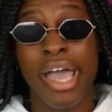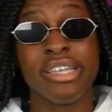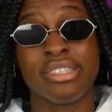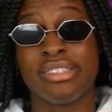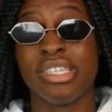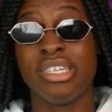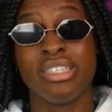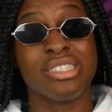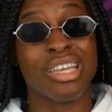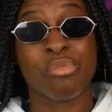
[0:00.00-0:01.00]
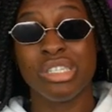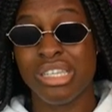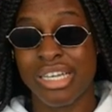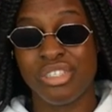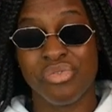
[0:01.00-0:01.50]
I hate to say it, cause I
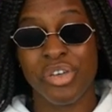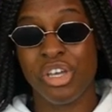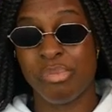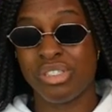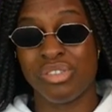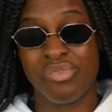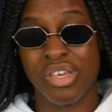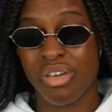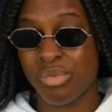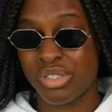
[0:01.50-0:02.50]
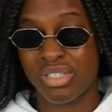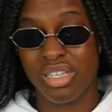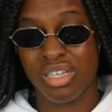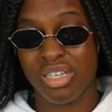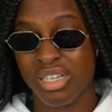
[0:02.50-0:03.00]
really like JaVale, but JaVale
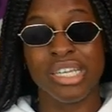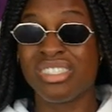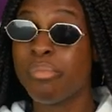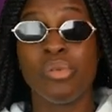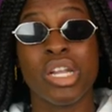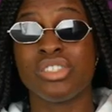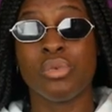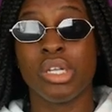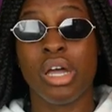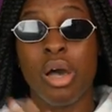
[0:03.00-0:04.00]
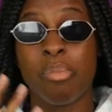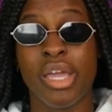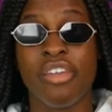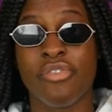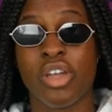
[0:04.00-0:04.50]
was, at some point I tweeted,
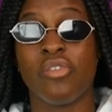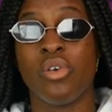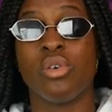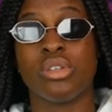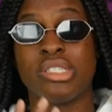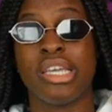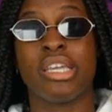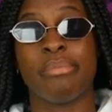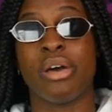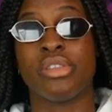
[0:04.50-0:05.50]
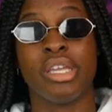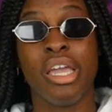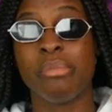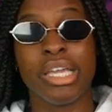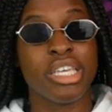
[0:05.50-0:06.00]
I'll pay Frank Vogel to take him out
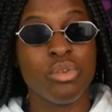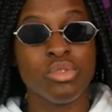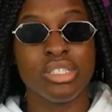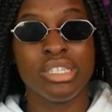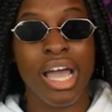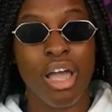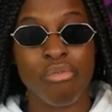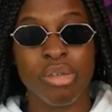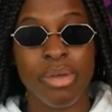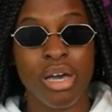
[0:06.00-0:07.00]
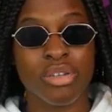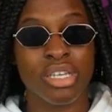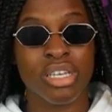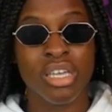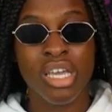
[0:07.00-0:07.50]
the game. Like, he was not
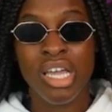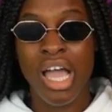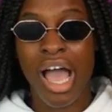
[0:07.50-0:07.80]
rebounding.